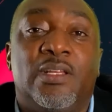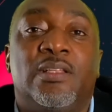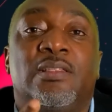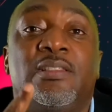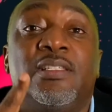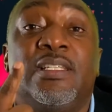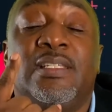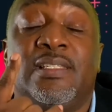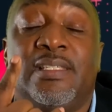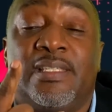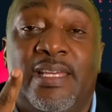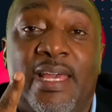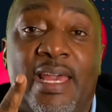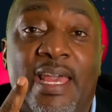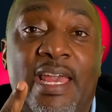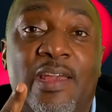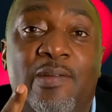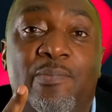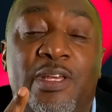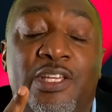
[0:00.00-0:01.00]
This
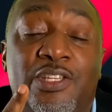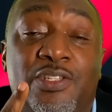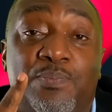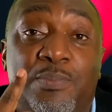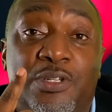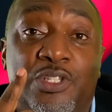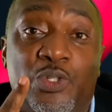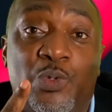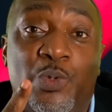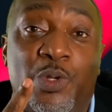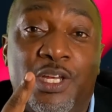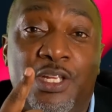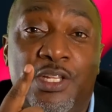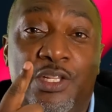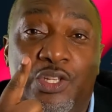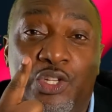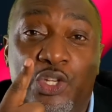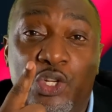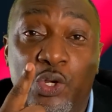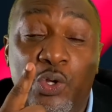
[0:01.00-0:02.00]
game is
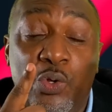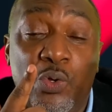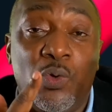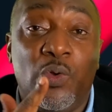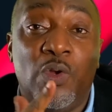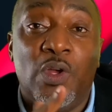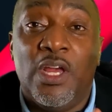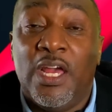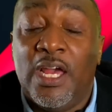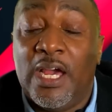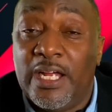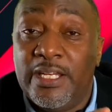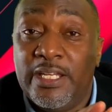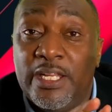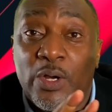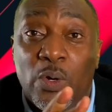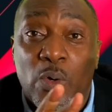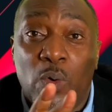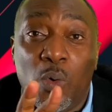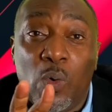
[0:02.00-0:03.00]
between you and the
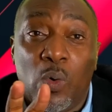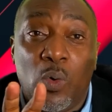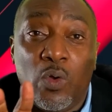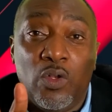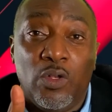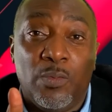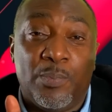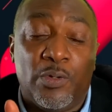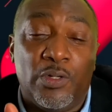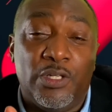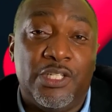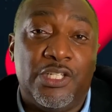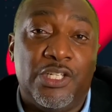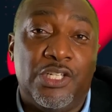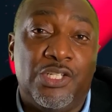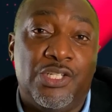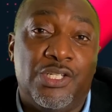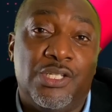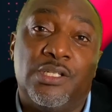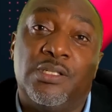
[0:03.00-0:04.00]
whole
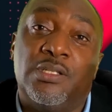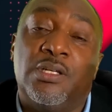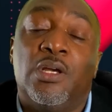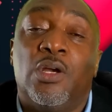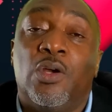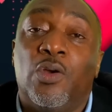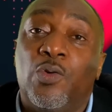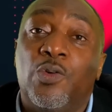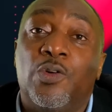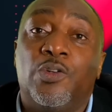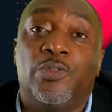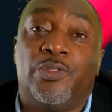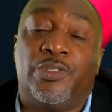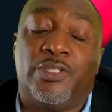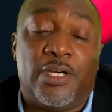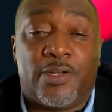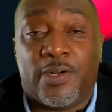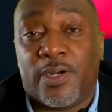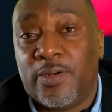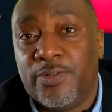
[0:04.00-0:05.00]
politician who
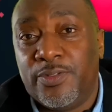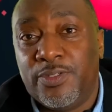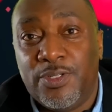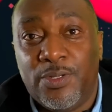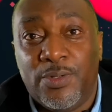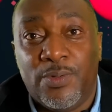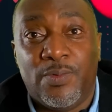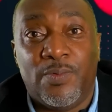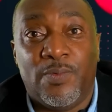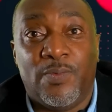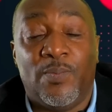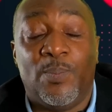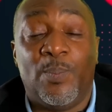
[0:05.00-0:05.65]
surrounds you.